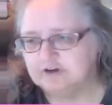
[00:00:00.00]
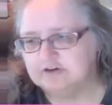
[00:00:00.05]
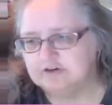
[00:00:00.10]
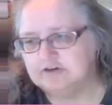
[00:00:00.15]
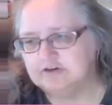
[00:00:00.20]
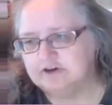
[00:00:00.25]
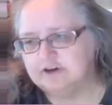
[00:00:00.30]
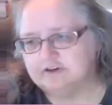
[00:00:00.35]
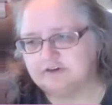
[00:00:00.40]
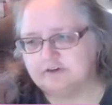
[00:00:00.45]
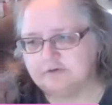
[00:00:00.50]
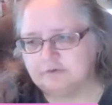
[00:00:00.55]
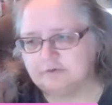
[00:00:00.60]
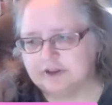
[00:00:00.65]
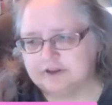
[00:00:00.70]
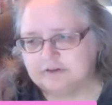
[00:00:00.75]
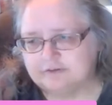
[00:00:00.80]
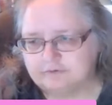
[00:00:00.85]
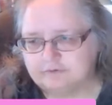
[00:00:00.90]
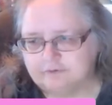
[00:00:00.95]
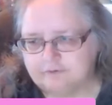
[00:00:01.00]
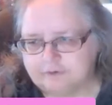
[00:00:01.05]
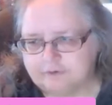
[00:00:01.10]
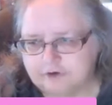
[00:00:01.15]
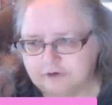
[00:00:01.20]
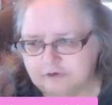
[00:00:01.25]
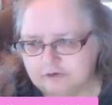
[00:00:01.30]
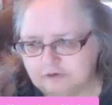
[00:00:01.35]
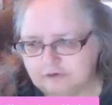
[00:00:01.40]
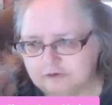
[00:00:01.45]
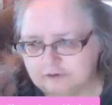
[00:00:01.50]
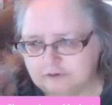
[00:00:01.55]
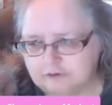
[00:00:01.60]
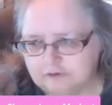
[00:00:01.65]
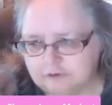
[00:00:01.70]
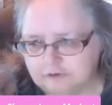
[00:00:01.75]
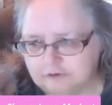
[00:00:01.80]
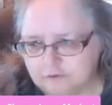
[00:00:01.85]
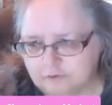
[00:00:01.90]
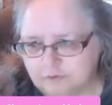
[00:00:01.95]
should I show this
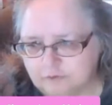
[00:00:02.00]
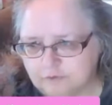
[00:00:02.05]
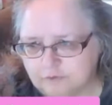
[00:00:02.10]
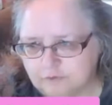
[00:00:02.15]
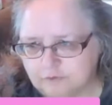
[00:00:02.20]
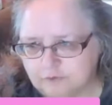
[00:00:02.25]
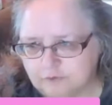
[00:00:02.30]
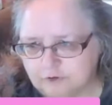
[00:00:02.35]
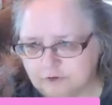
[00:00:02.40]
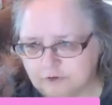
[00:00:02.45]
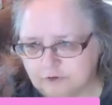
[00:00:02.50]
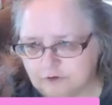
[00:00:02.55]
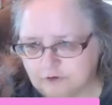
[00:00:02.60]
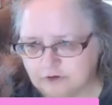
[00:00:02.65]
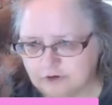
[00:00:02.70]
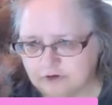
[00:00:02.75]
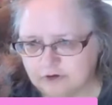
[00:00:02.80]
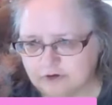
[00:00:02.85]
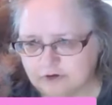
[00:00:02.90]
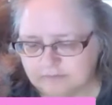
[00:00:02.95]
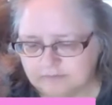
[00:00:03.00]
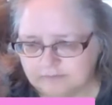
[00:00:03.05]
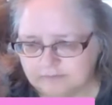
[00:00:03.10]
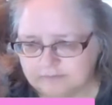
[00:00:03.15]
first? Or...